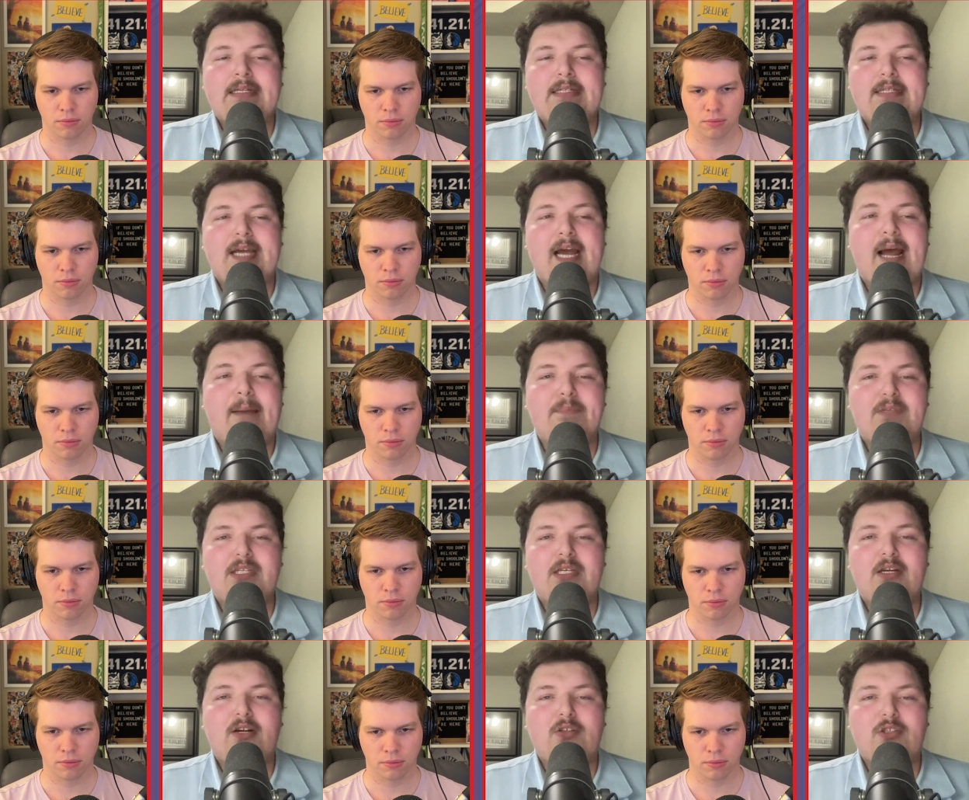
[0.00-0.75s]

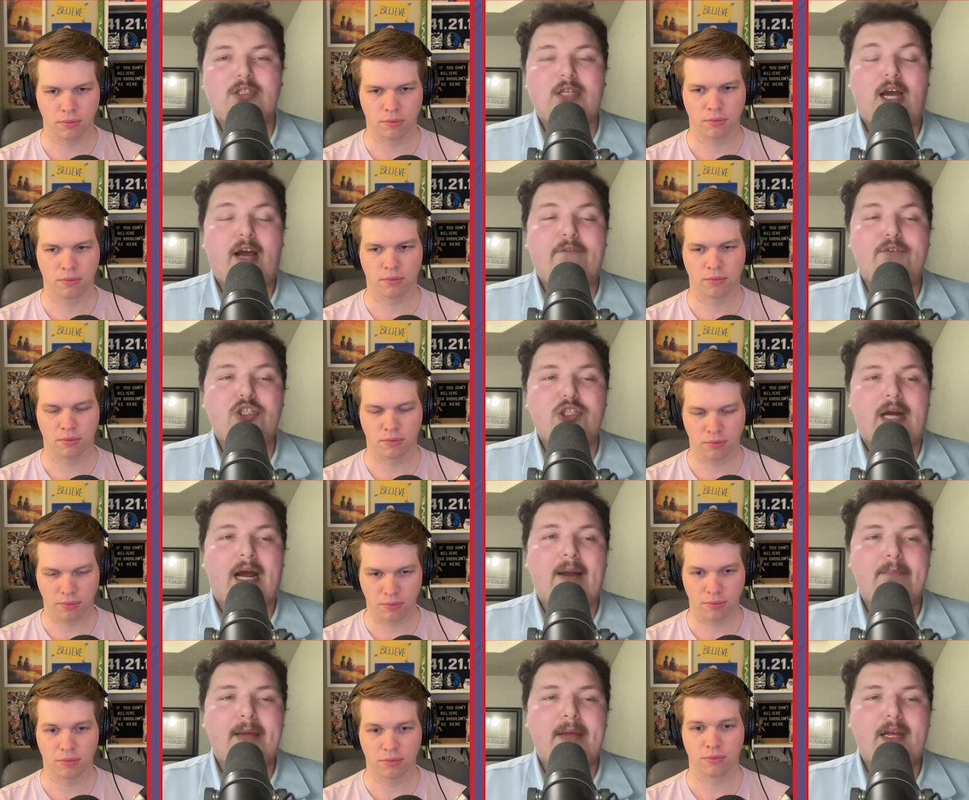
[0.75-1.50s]
Speaker 1: top-tier, tough
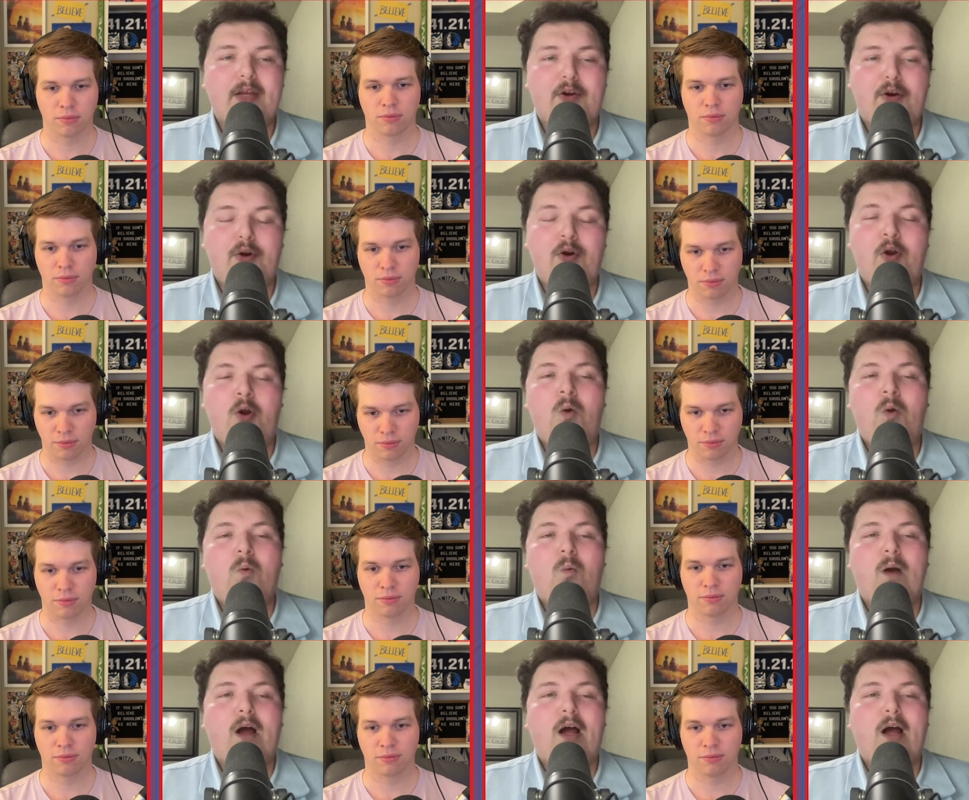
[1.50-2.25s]
shot maker
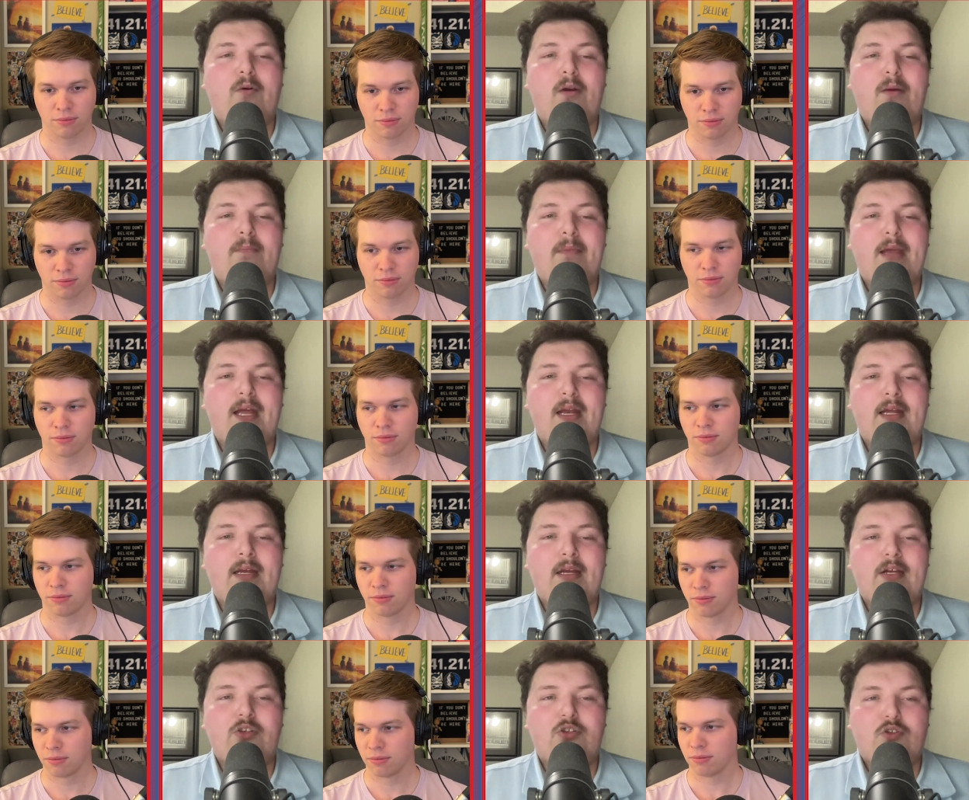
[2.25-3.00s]
while
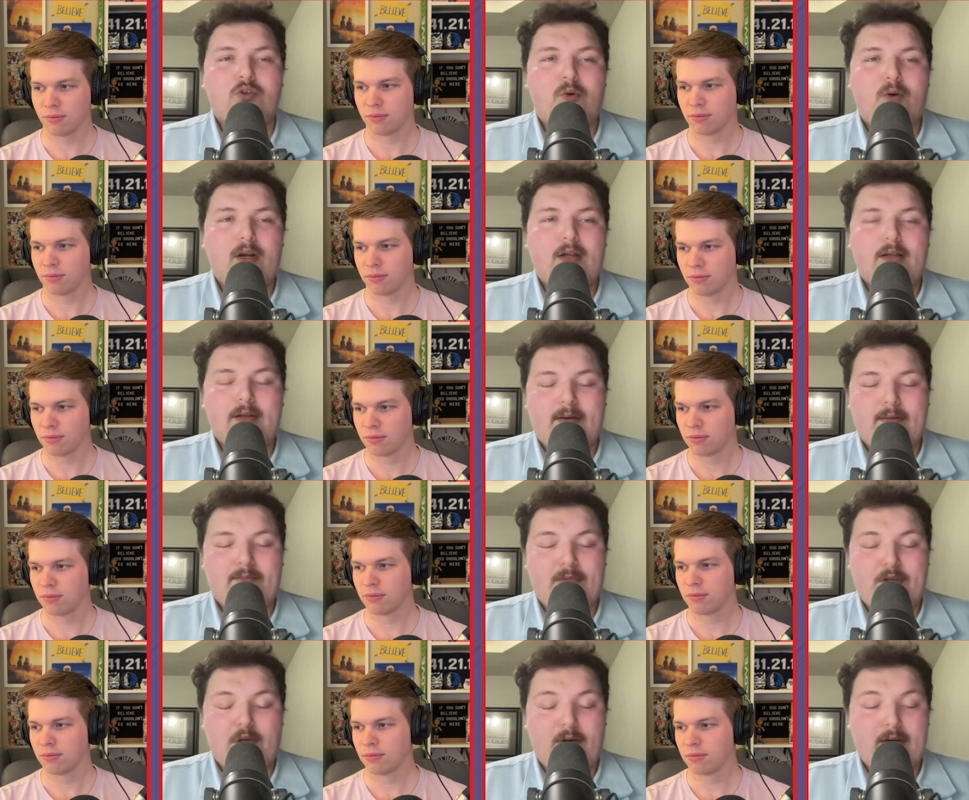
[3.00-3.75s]
remaining historic,
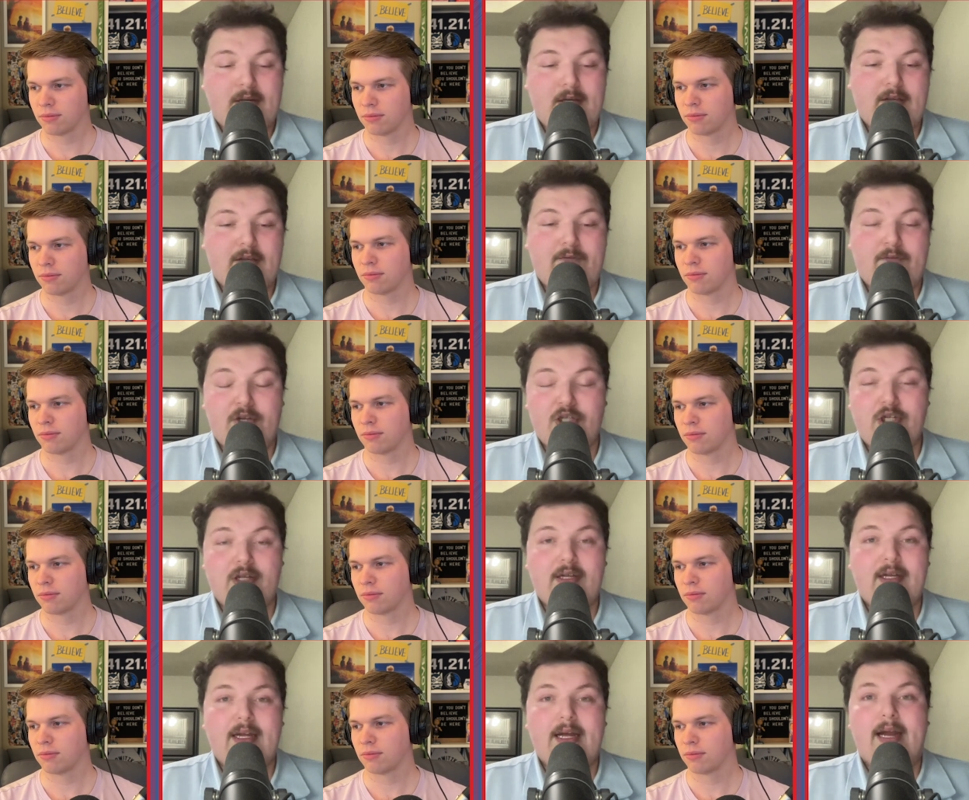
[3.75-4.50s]
you know,
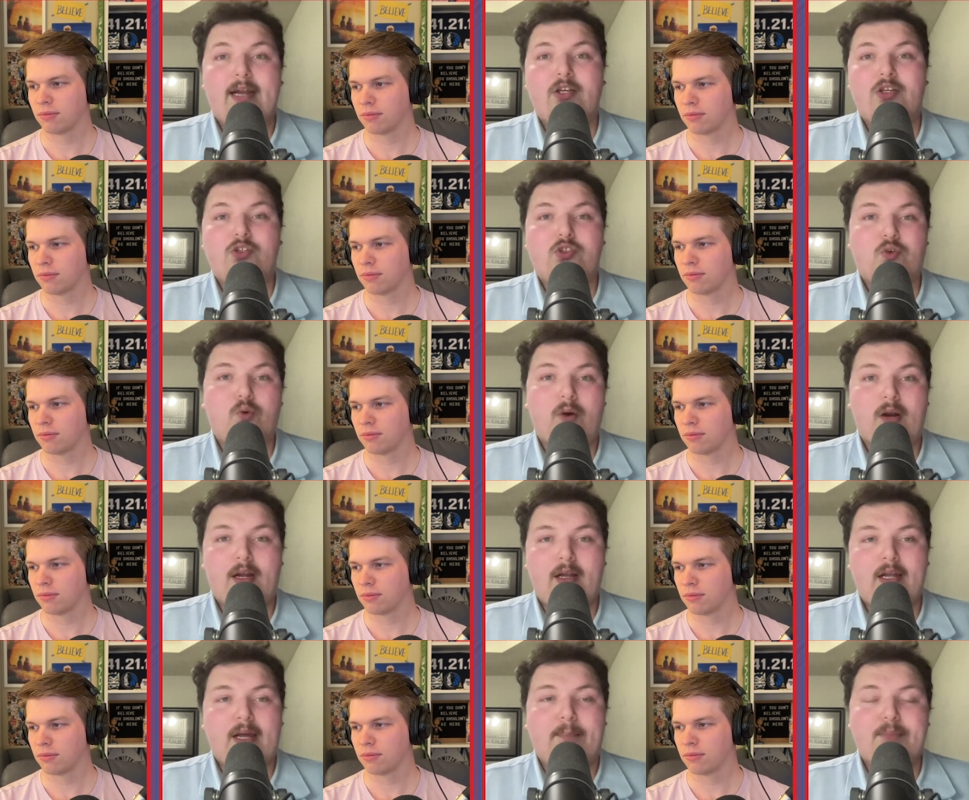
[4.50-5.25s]
efficiently at a historic
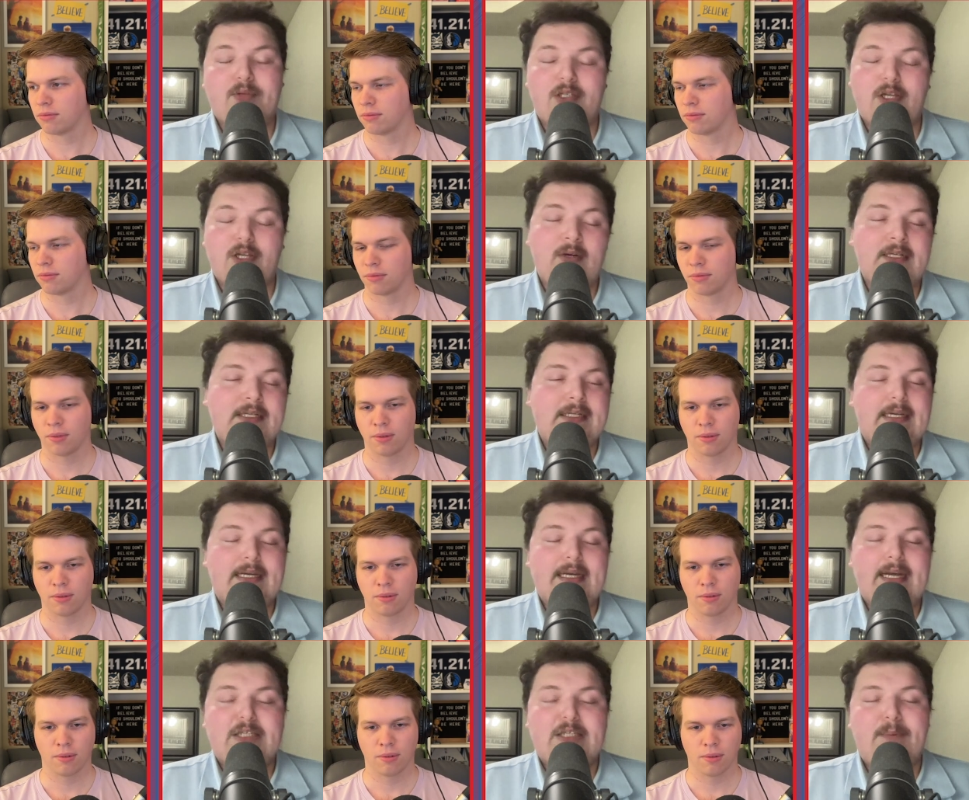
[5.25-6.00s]
clip. So
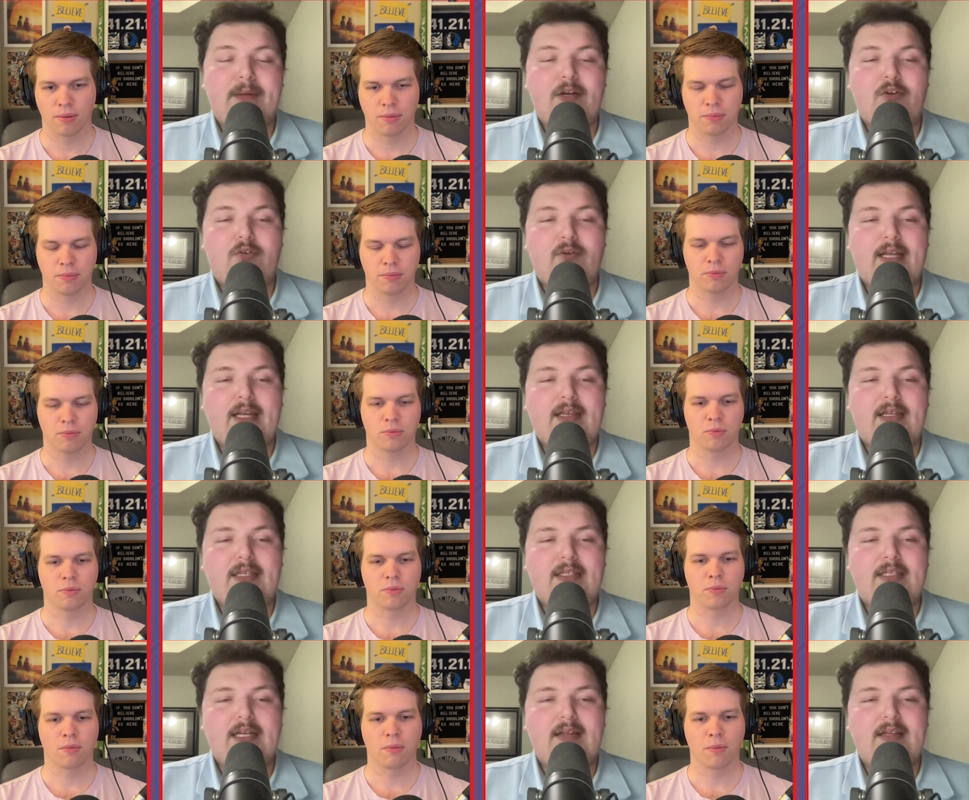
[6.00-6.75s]
it's been great
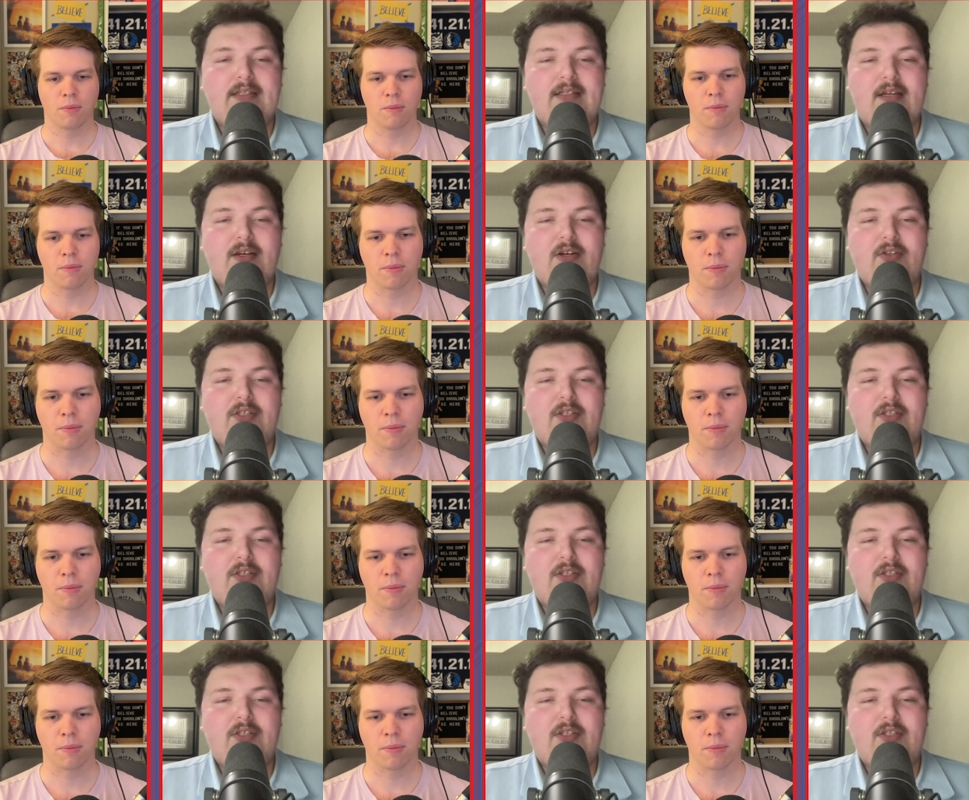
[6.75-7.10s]
to see this Thunder